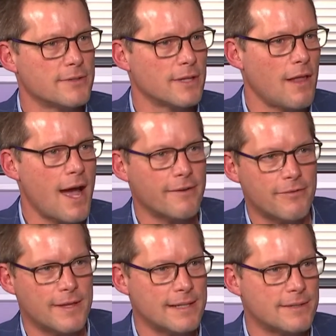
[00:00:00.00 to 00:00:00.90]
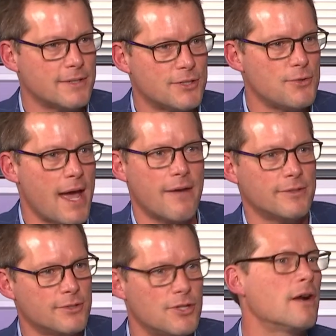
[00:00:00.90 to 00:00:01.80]
There's a lot of things that you have
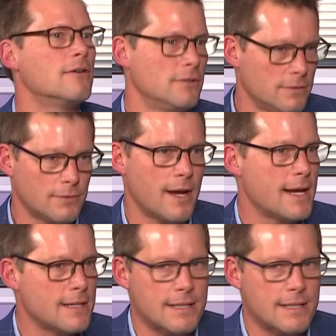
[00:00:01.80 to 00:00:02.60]
to juggle, right?